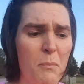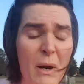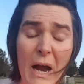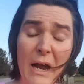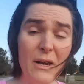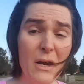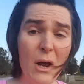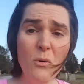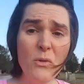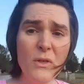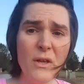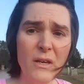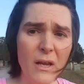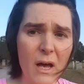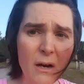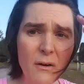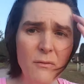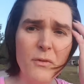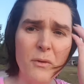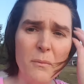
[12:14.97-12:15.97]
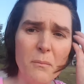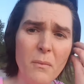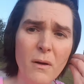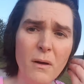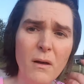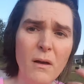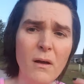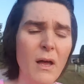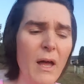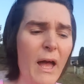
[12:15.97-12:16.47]
But I know that none of
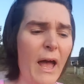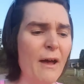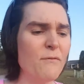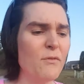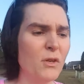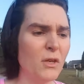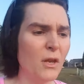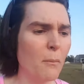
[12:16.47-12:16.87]
them have the